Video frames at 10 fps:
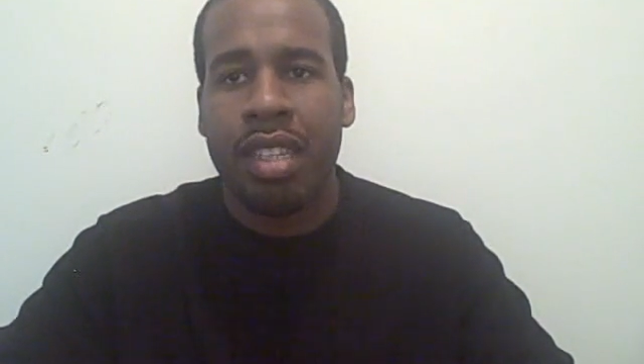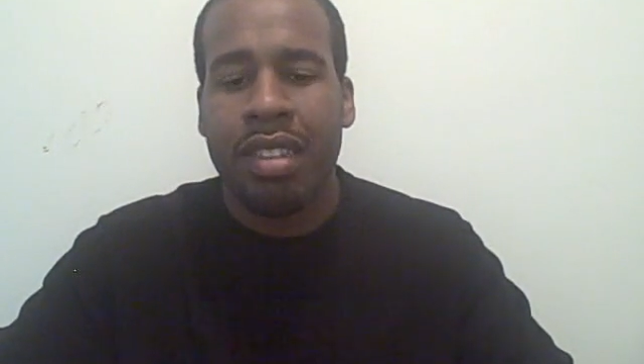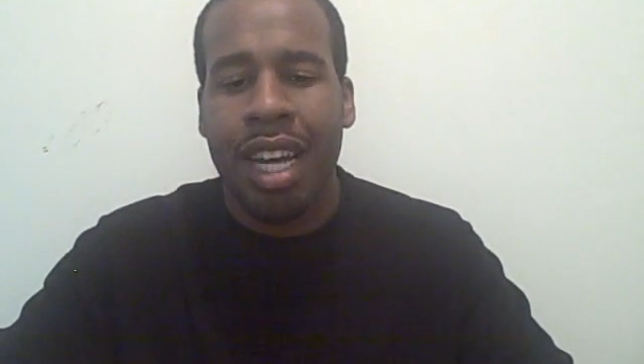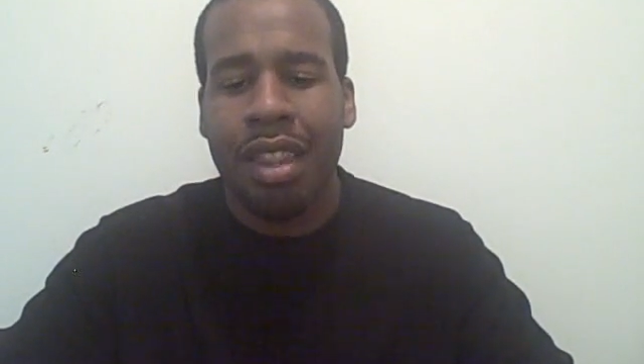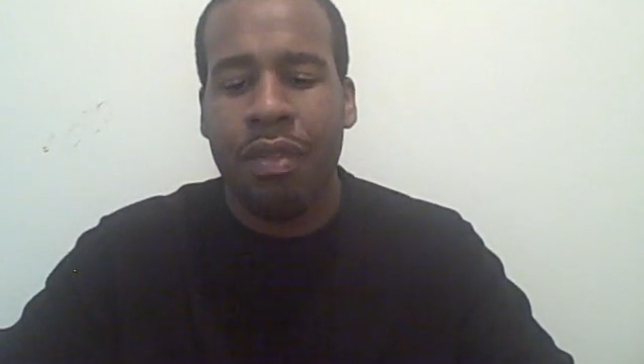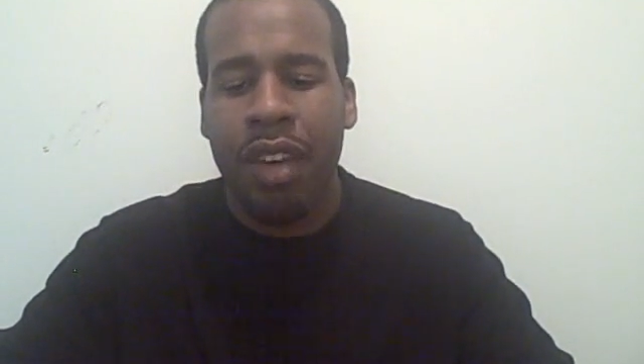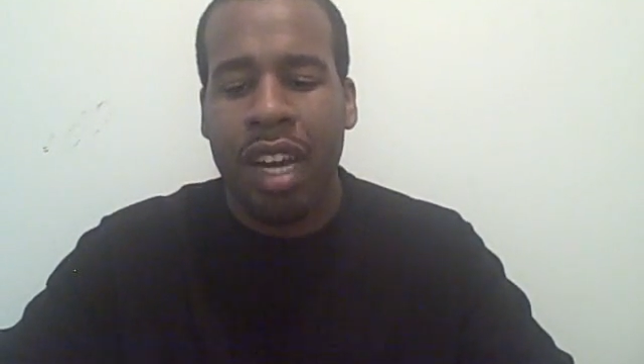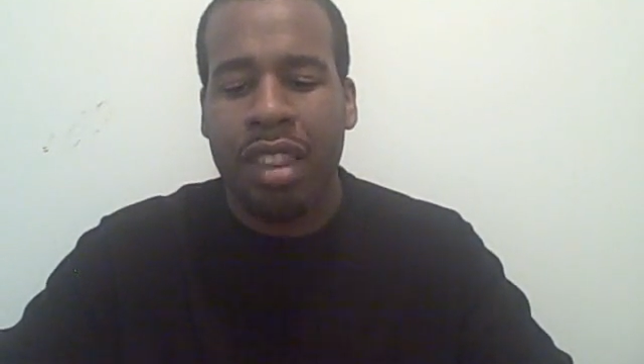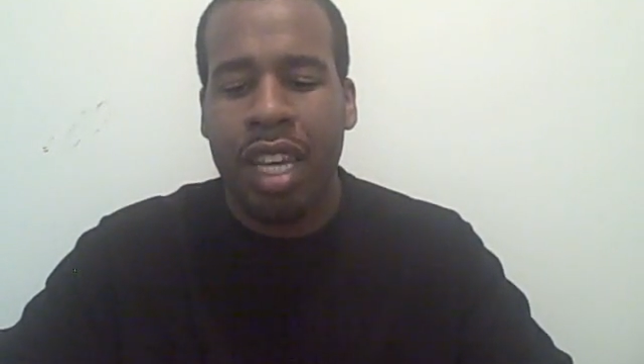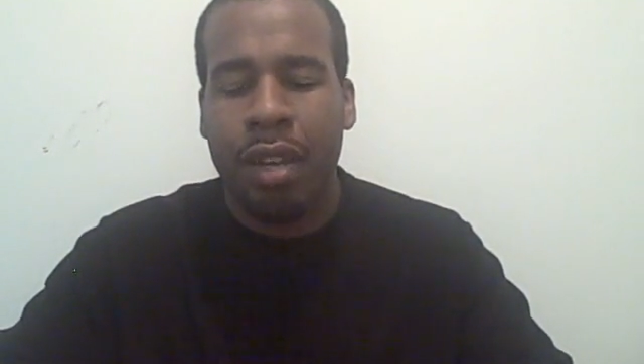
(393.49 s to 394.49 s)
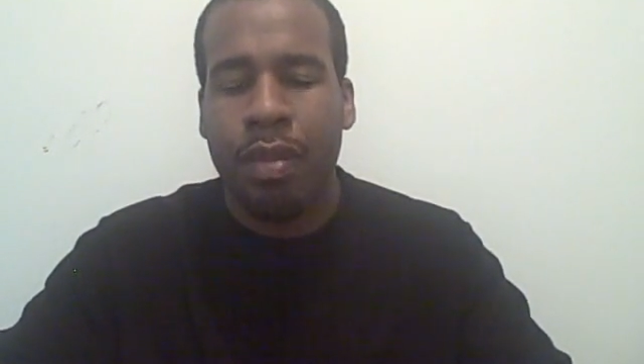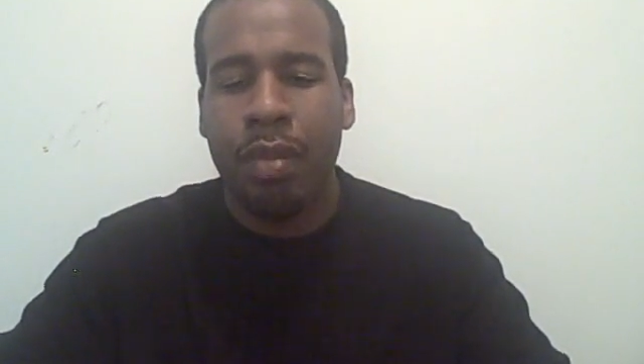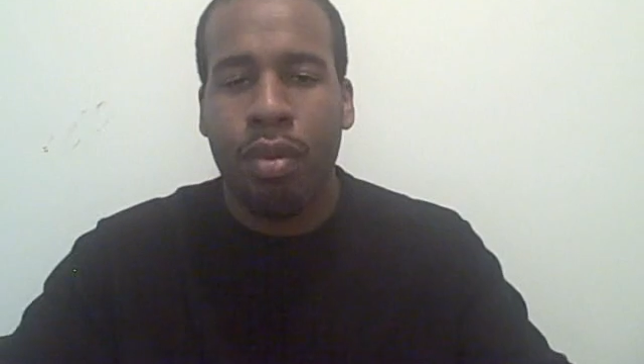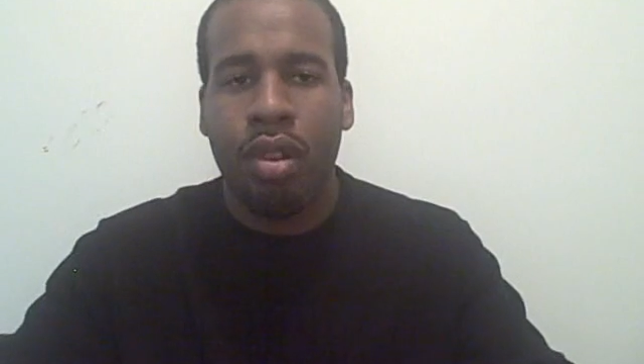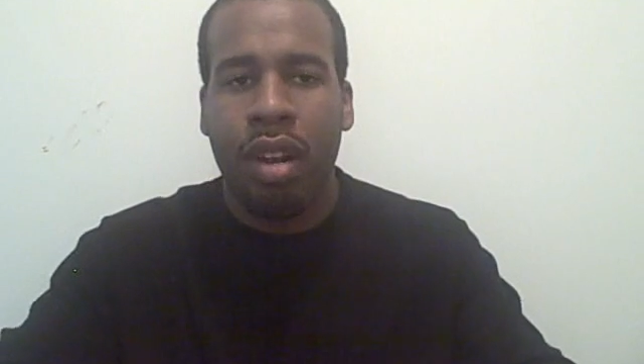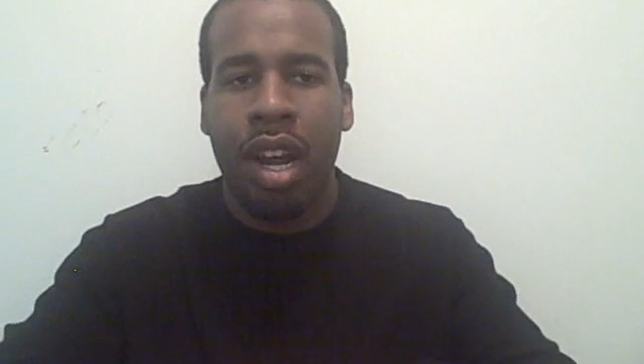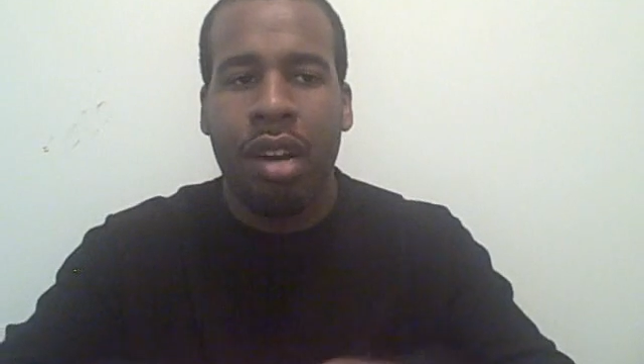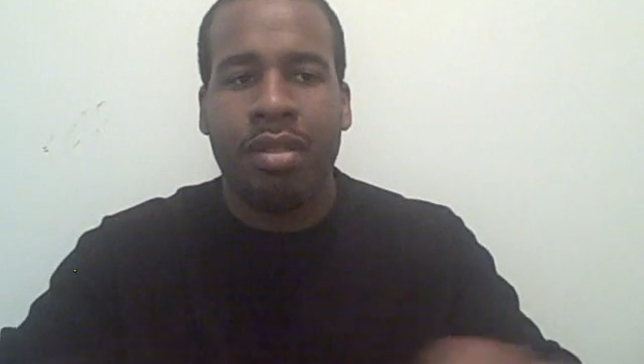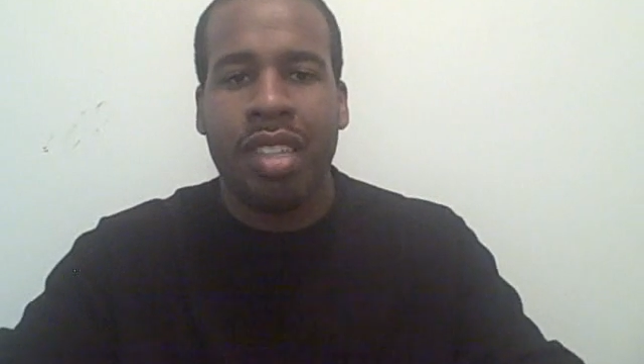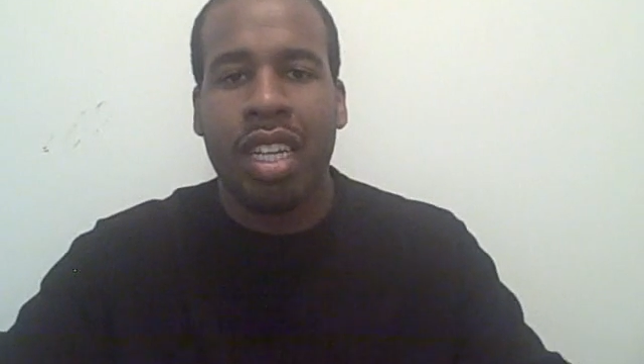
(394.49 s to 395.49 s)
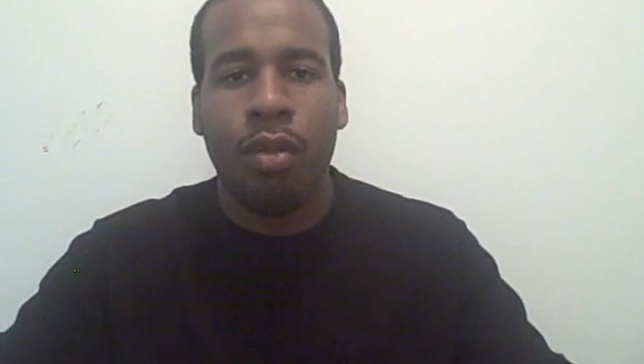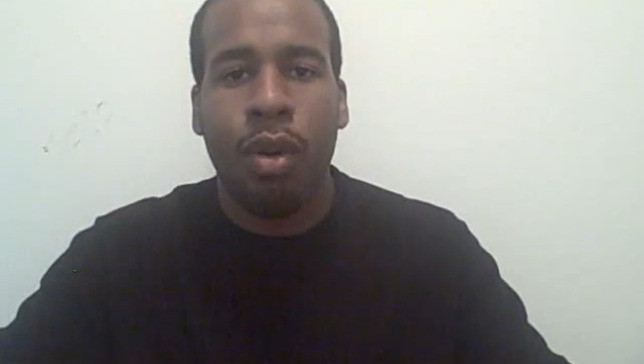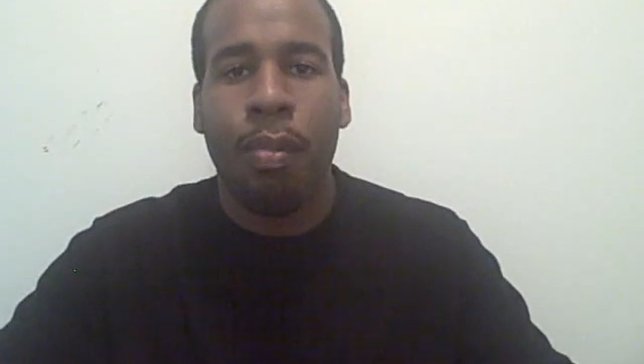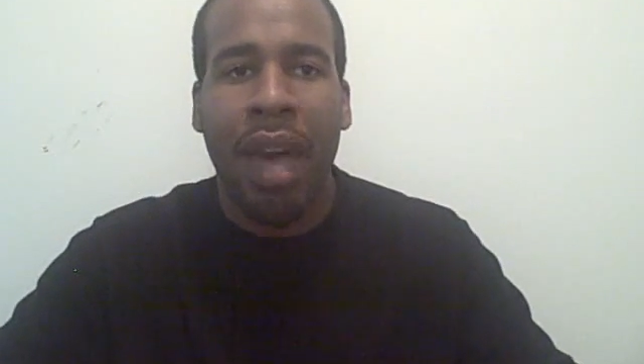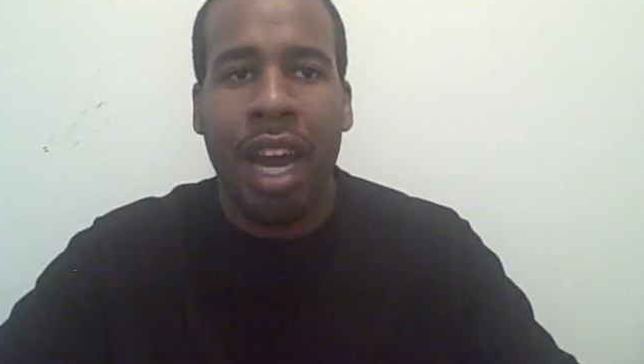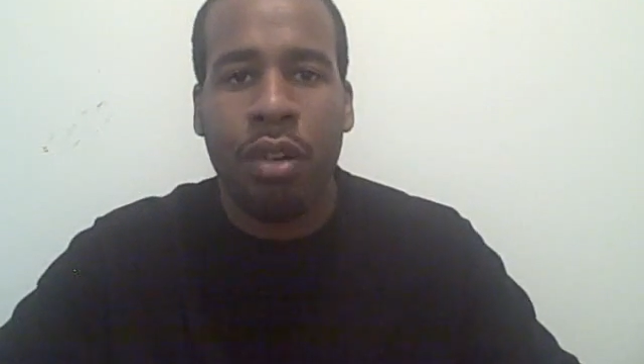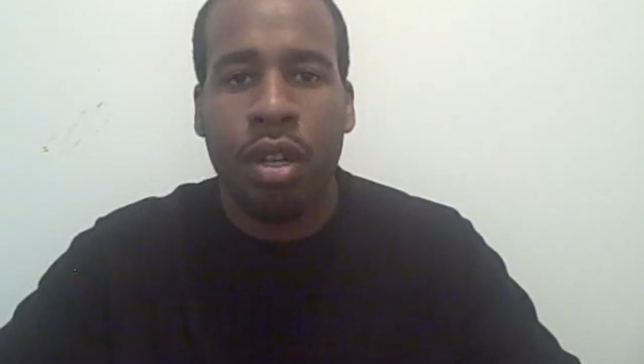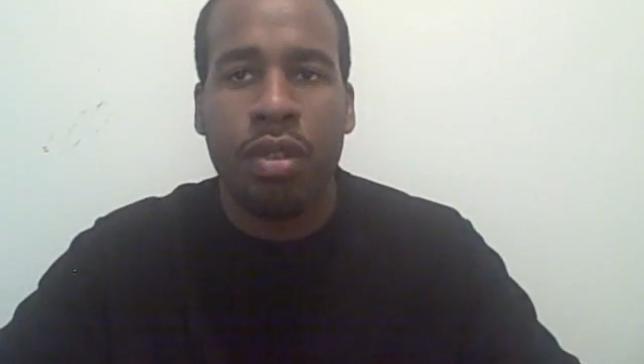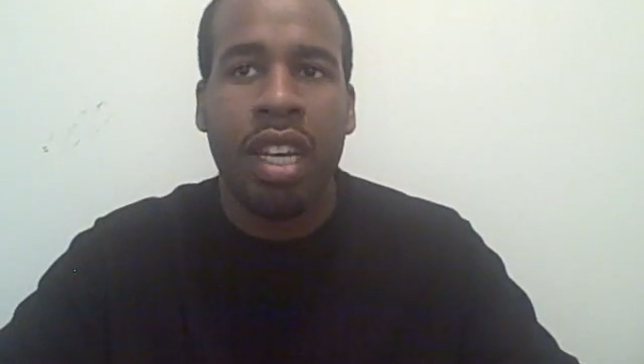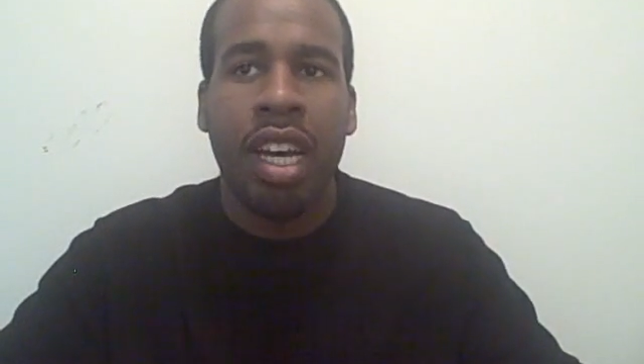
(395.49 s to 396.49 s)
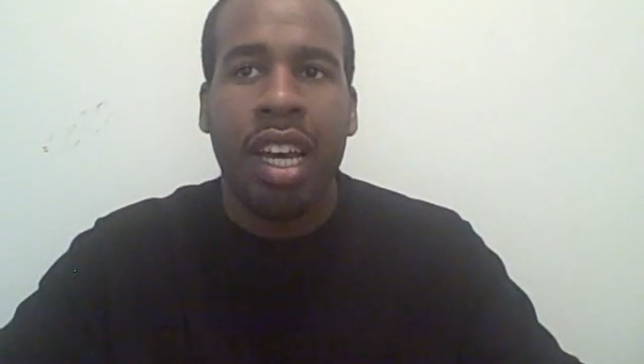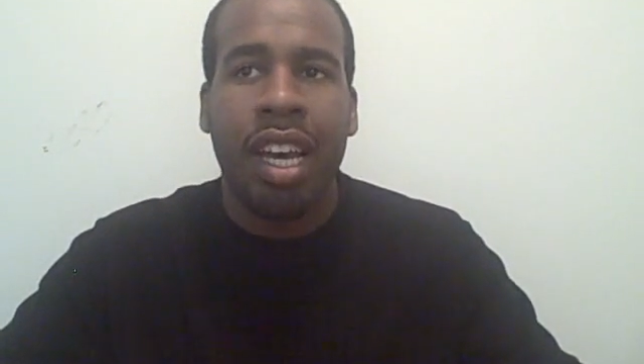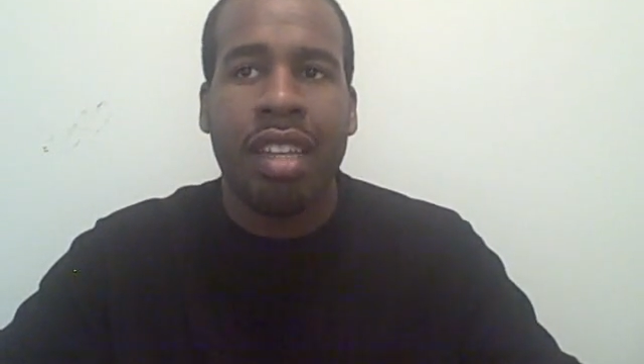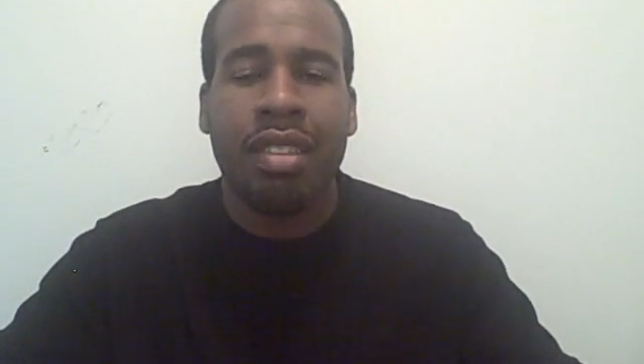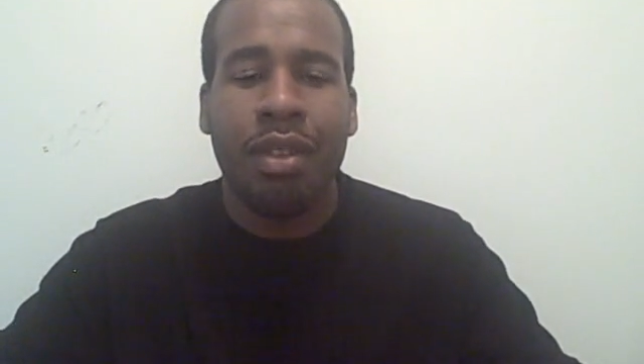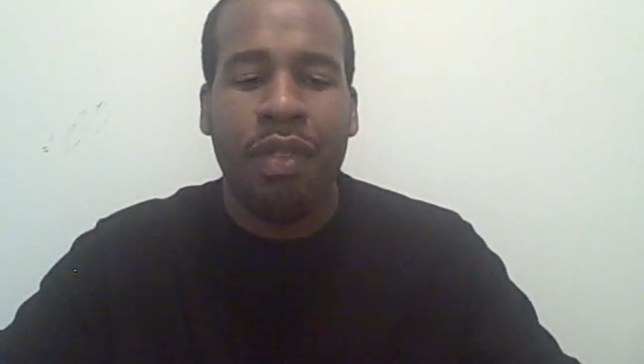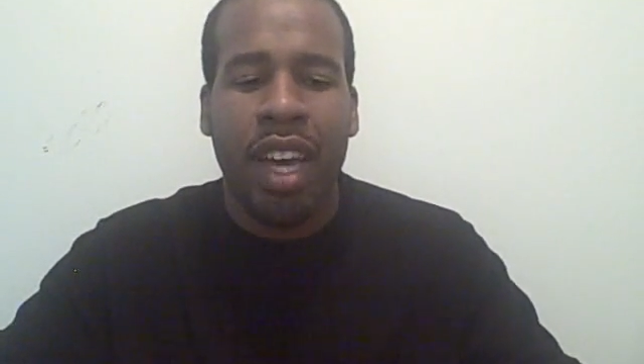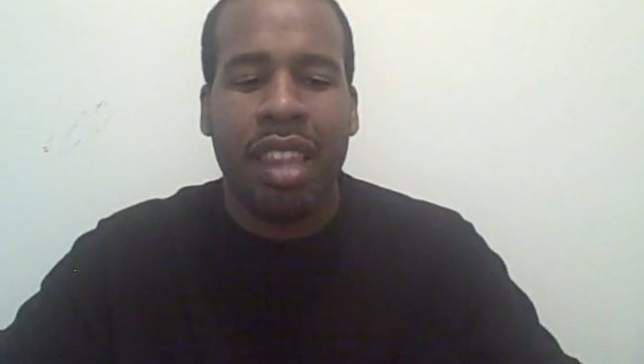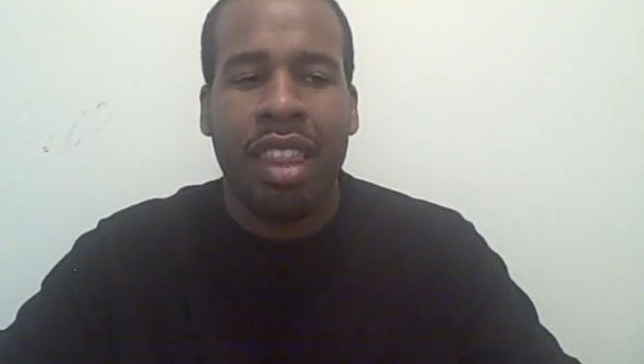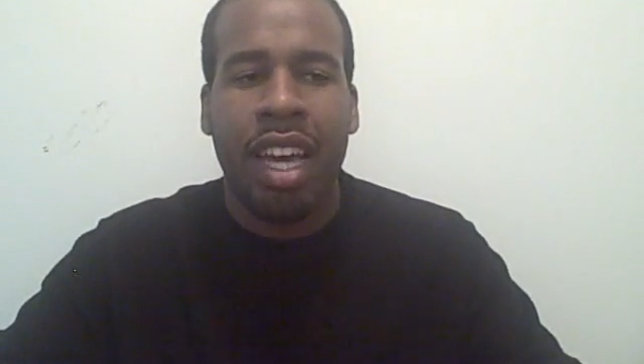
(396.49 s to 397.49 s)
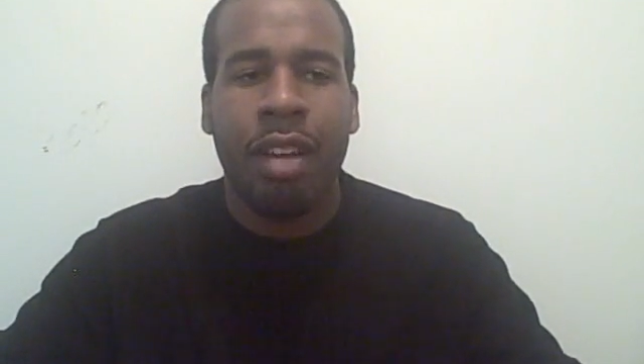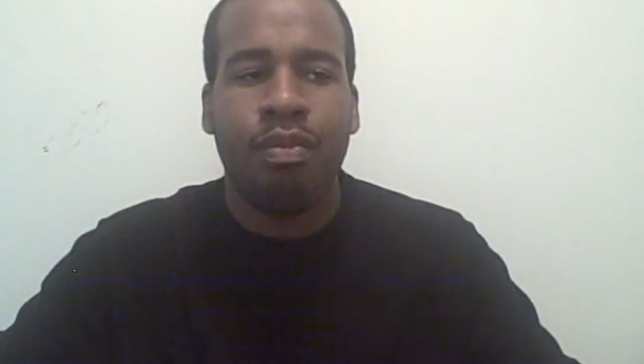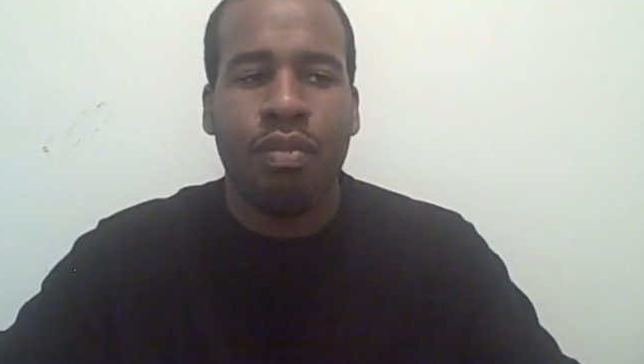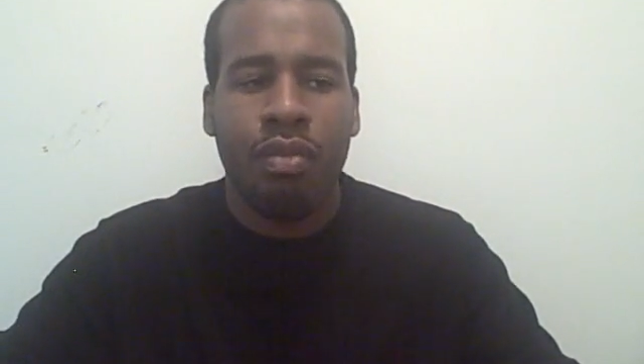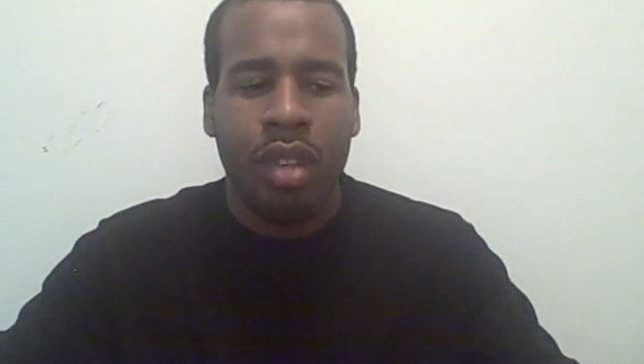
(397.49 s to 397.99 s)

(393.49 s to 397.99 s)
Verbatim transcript: it's not the fact that people are not setting more back rows, it's the fact that